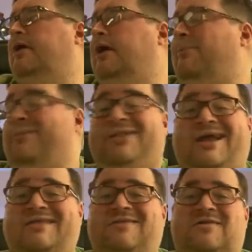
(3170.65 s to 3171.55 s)
Like
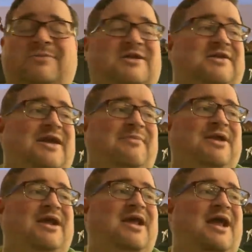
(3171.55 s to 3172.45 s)
I talked about today, I
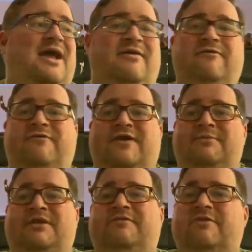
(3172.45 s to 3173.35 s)
mean, I have
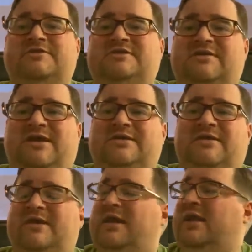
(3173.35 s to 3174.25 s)
family and friends that like to
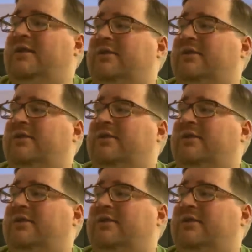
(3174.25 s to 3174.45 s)
hang out,